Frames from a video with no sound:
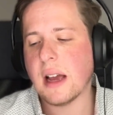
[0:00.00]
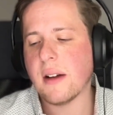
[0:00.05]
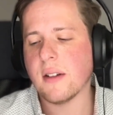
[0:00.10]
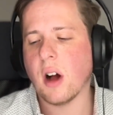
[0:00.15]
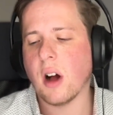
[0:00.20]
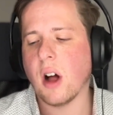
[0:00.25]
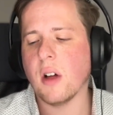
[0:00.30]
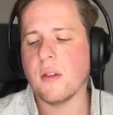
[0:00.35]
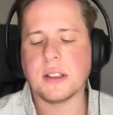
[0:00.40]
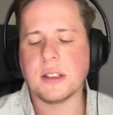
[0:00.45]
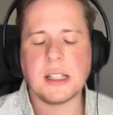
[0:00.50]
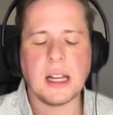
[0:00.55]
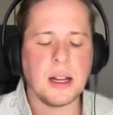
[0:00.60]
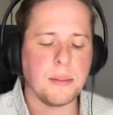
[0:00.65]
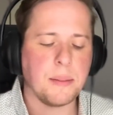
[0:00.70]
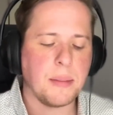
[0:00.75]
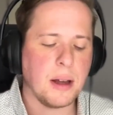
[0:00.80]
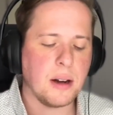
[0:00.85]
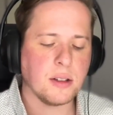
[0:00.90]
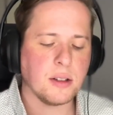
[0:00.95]
all of it's getting
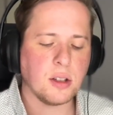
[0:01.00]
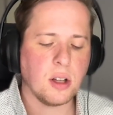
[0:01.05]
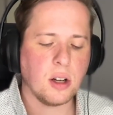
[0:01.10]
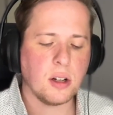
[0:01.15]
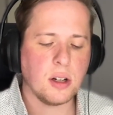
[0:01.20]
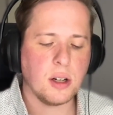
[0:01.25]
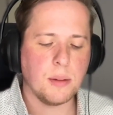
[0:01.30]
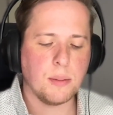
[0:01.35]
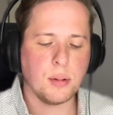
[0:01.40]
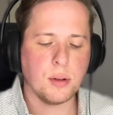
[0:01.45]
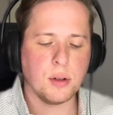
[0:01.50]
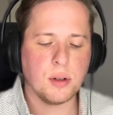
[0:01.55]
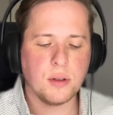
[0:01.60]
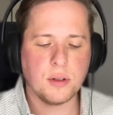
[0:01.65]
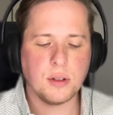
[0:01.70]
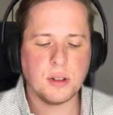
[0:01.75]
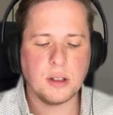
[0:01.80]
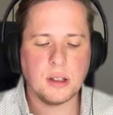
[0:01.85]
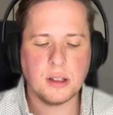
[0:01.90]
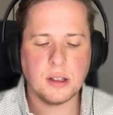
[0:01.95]
better. It's all going to improve,
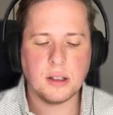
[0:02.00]
and